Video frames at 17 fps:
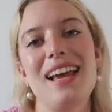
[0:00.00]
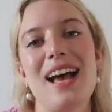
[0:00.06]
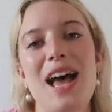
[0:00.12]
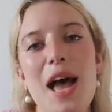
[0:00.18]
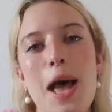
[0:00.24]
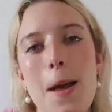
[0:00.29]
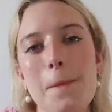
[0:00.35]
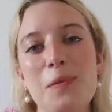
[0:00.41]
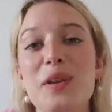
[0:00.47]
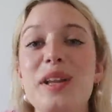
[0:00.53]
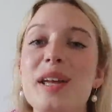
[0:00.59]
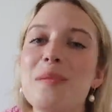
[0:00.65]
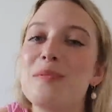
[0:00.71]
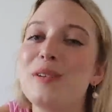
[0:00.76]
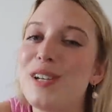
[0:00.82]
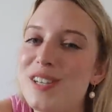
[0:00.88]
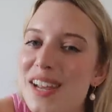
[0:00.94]
Um, really
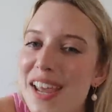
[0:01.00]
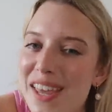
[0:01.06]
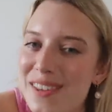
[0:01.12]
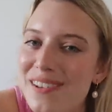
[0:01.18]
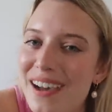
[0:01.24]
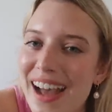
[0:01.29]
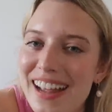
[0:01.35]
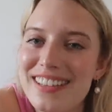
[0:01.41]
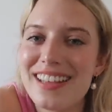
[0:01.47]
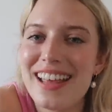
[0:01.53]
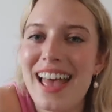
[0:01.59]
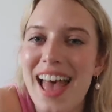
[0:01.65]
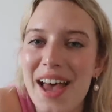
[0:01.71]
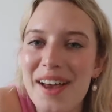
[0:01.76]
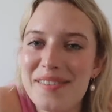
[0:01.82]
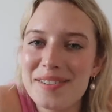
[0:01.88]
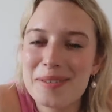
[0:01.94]
appreciate you guys that
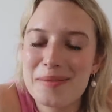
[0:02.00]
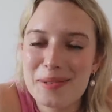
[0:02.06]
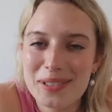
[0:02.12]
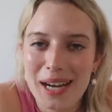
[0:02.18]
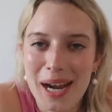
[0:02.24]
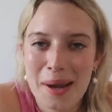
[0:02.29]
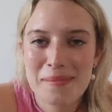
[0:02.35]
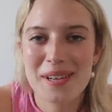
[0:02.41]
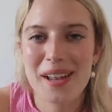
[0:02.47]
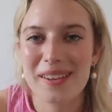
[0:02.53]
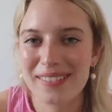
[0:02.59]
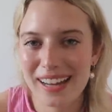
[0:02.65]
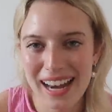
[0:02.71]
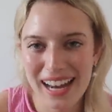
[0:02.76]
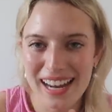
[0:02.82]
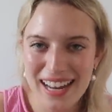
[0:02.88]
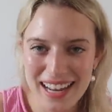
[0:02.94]
have subscribed
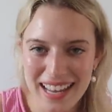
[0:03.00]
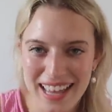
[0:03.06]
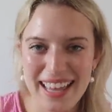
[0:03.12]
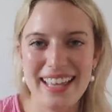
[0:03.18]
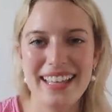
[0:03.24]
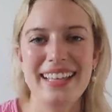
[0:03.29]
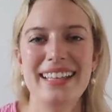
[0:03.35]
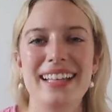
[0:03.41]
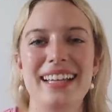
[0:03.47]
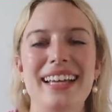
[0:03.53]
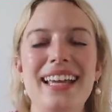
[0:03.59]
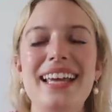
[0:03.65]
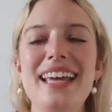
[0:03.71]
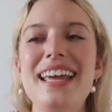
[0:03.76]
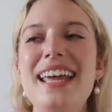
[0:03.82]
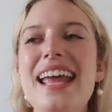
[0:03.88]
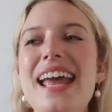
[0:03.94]
already.
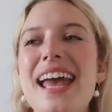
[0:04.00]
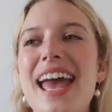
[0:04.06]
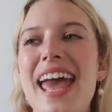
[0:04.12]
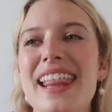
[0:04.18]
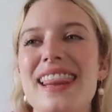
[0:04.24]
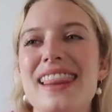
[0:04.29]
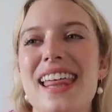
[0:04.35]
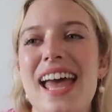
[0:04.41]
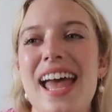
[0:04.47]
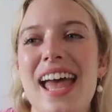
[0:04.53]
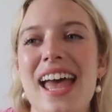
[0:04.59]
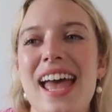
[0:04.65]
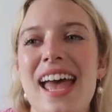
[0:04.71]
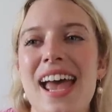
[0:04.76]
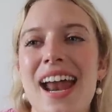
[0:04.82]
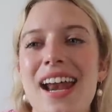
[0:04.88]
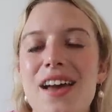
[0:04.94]
And
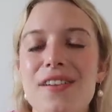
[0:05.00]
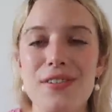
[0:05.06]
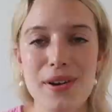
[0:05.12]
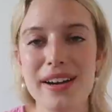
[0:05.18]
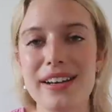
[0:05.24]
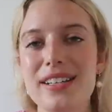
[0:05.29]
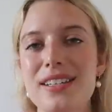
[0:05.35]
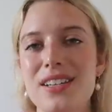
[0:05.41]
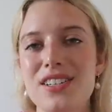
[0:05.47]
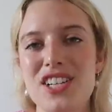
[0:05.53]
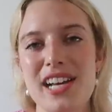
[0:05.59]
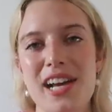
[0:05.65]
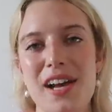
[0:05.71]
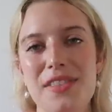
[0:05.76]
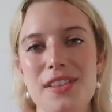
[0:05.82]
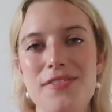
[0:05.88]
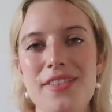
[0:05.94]
then of course check
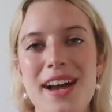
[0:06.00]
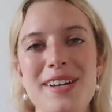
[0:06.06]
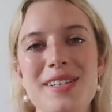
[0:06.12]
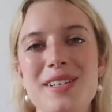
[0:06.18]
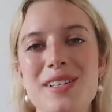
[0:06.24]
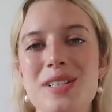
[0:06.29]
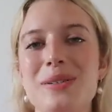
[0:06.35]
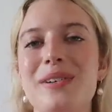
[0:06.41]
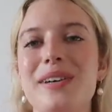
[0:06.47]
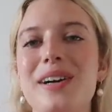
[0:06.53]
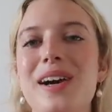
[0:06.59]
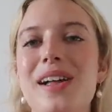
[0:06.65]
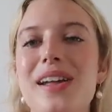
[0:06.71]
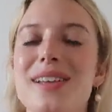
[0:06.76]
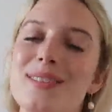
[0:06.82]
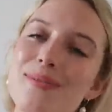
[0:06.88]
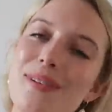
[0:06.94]
out The Fashion Squirrel
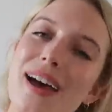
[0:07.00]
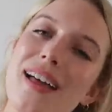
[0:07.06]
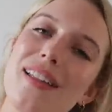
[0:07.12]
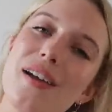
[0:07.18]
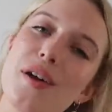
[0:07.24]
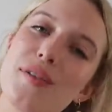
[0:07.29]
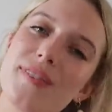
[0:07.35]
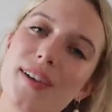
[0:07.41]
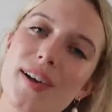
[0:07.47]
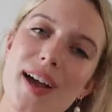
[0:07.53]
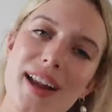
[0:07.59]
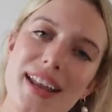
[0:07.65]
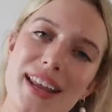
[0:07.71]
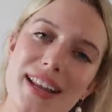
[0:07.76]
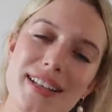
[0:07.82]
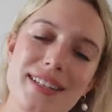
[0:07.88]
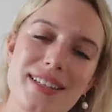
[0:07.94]
as well over on
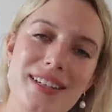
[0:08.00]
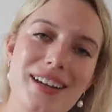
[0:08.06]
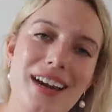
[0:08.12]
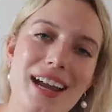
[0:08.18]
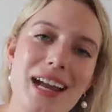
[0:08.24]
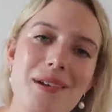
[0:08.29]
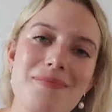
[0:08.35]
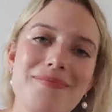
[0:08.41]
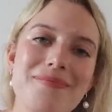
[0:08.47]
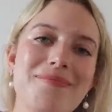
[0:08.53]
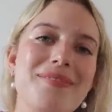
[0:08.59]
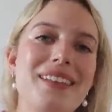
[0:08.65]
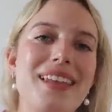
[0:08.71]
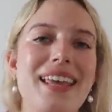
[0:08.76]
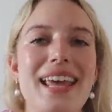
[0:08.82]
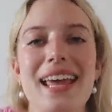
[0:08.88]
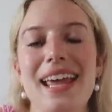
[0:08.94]
Instagram,
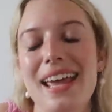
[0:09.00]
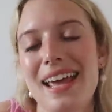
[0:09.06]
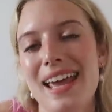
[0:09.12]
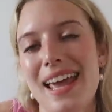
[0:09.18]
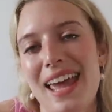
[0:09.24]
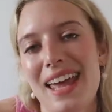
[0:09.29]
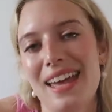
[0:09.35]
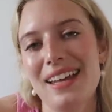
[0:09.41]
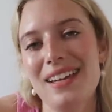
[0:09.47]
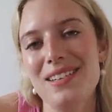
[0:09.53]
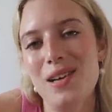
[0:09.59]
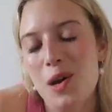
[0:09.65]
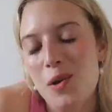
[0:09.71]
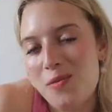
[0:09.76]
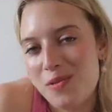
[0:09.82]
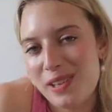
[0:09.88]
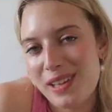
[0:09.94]
and
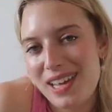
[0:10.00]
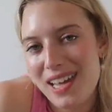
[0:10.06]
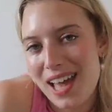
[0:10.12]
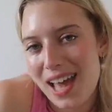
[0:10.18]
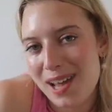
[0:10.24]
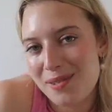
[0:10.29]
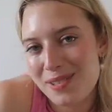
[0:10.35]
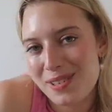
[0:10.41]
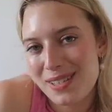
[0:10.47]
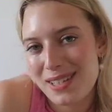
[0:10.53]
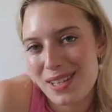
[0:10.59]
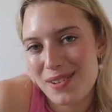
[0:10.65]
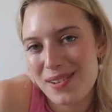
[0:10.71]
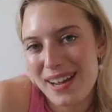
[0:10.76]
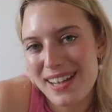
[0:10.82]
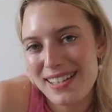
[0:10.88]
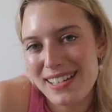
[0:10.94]
hopefully I will see
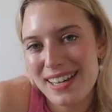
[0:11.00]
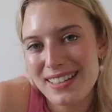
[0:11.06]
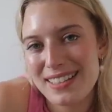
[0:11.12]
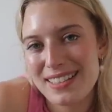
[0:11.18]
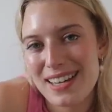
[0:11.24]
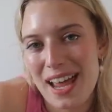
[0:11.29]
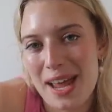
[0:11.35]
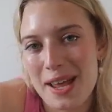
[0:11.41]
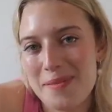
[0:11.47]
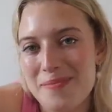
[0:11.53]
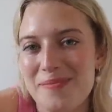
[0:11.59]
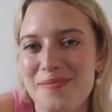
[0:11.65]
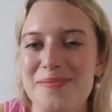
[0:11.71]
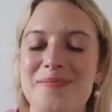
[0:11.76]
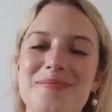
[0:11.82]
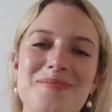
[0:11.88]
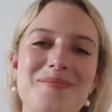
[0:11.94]
you guys next
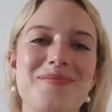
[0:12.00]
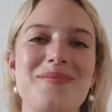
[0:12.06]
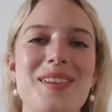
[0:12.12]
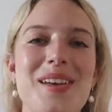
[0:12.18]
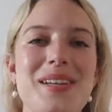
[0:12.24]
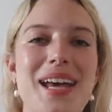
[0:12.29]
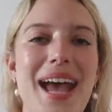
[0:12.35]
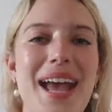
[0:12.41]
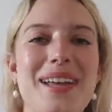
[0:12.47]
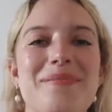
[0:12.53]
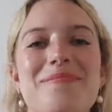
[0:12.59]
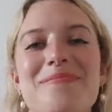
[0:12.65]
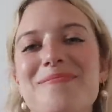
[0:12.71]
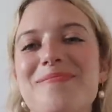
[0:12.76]
time. Okay.